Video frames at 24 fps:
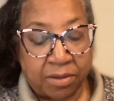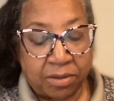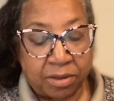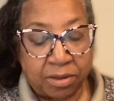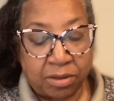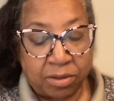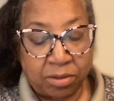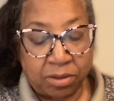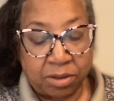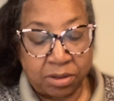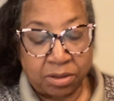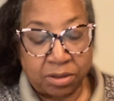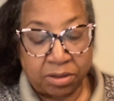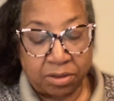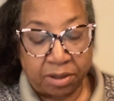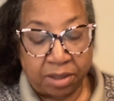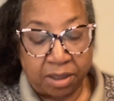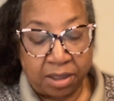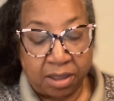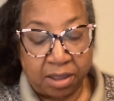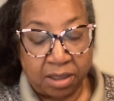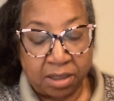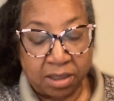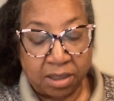the Lord to
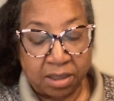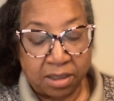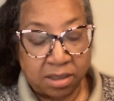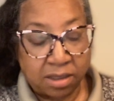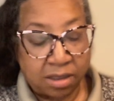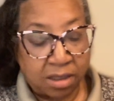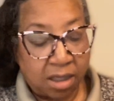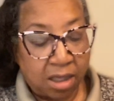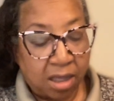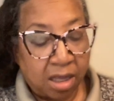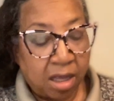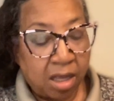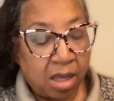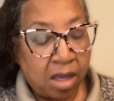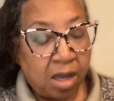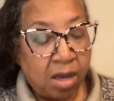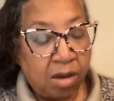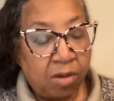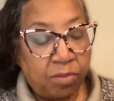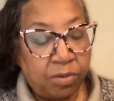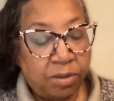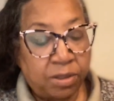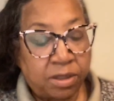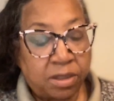heal us,
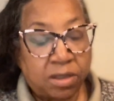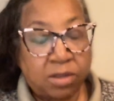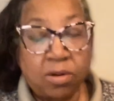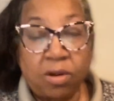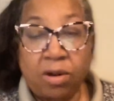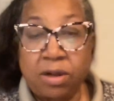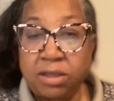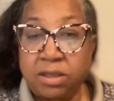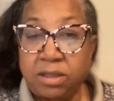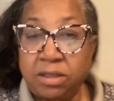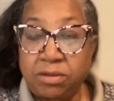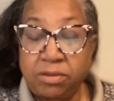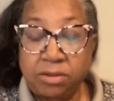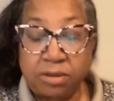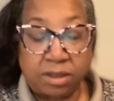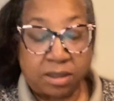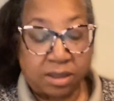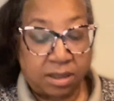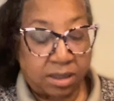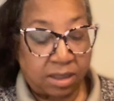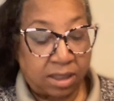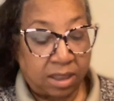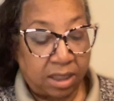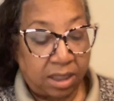we start to
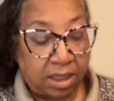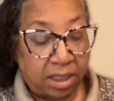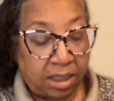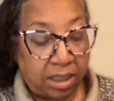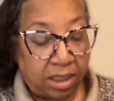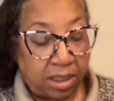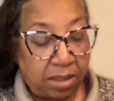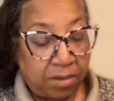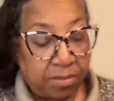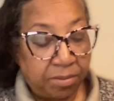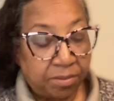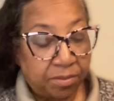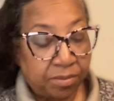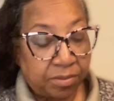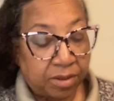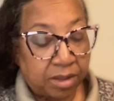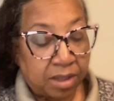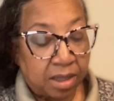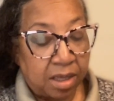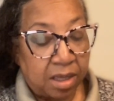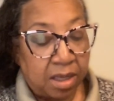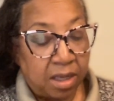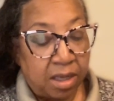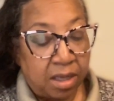see
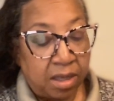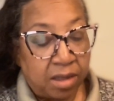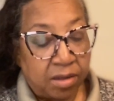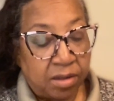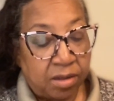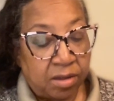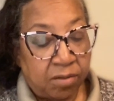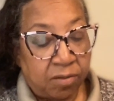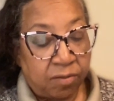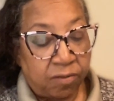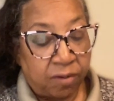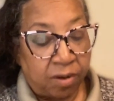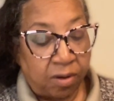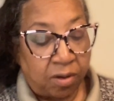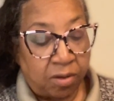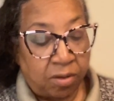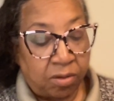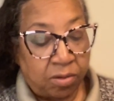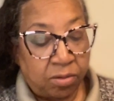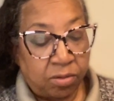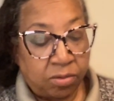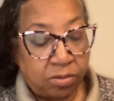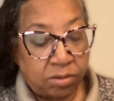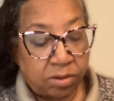the
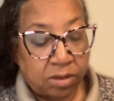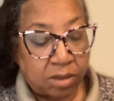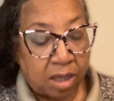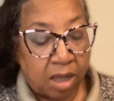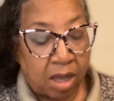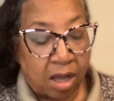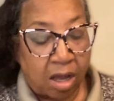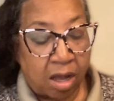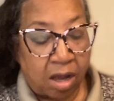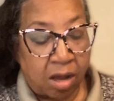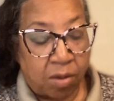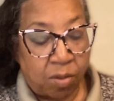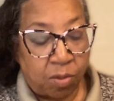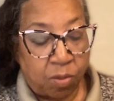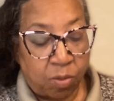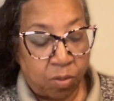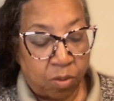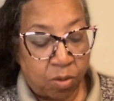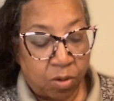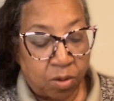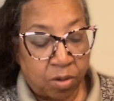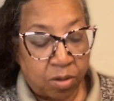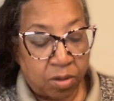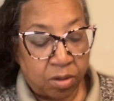roles our
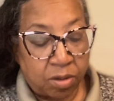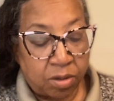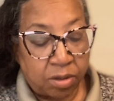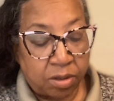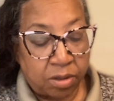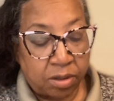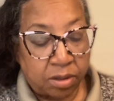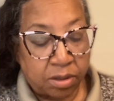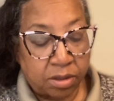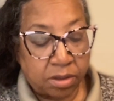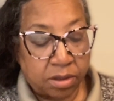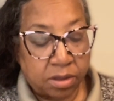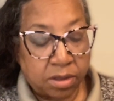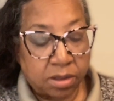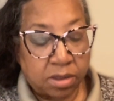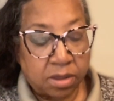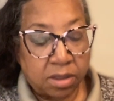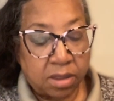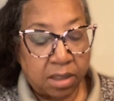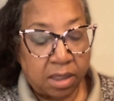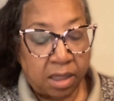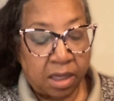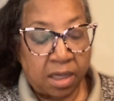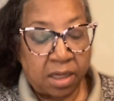words
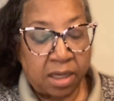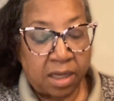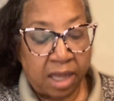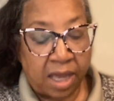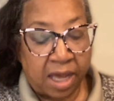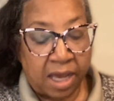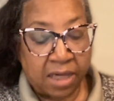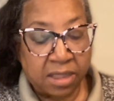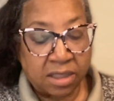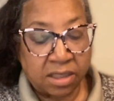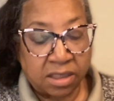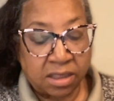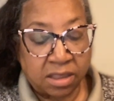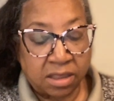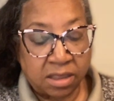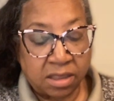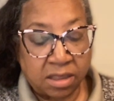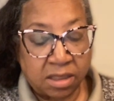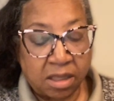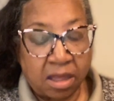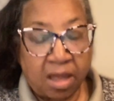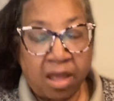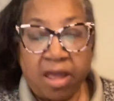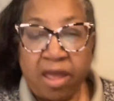and
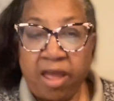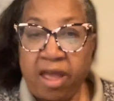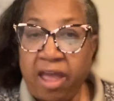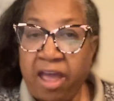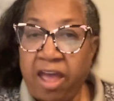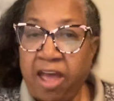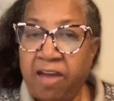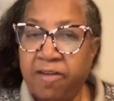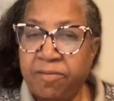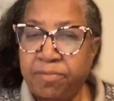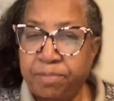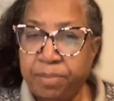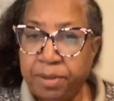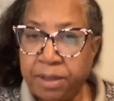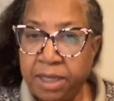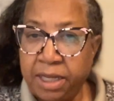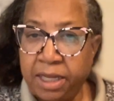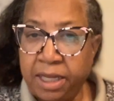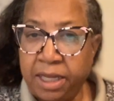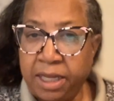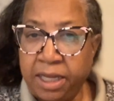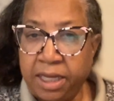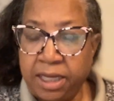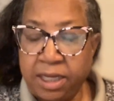actions have
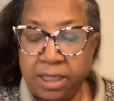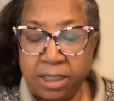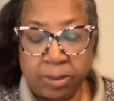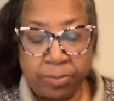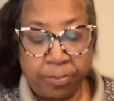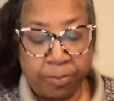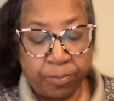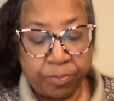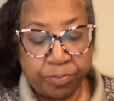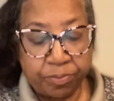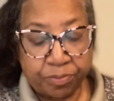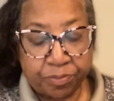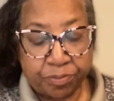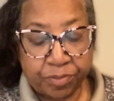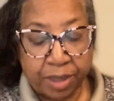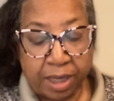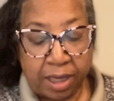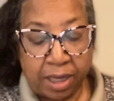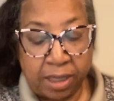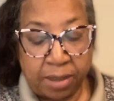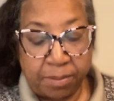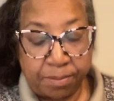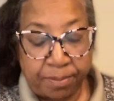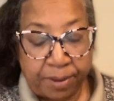played
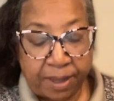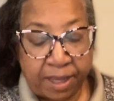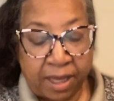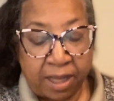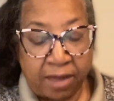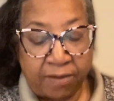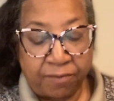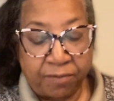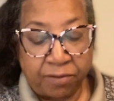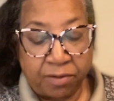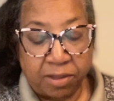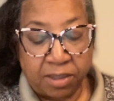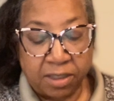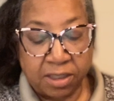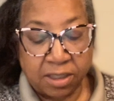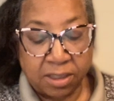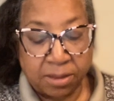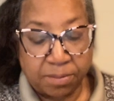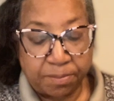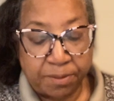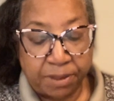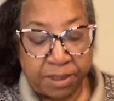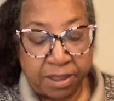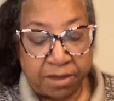and painful
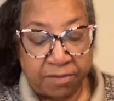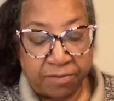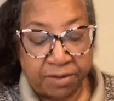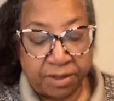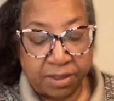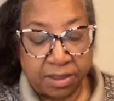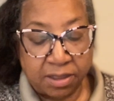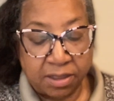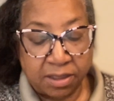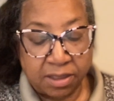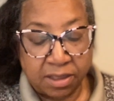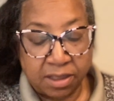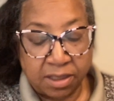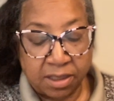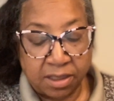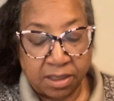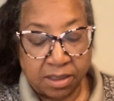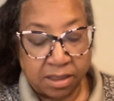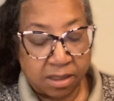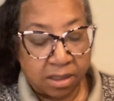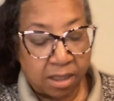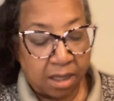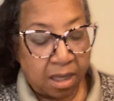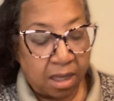
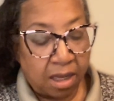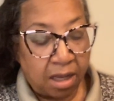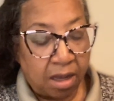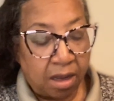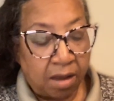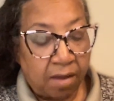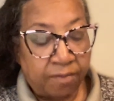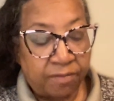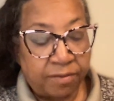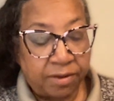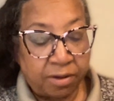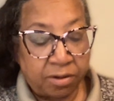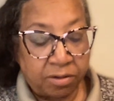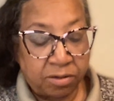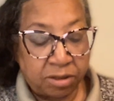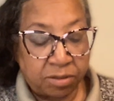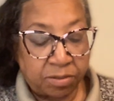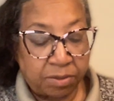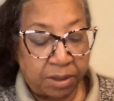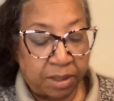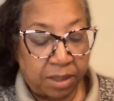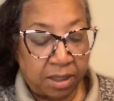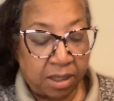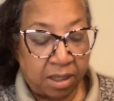experiences of those
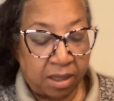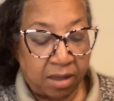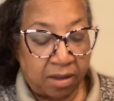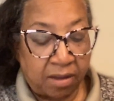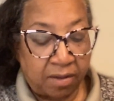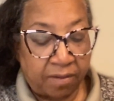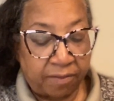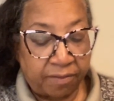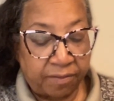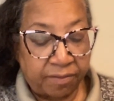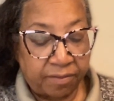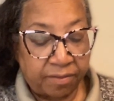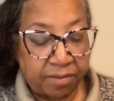we love.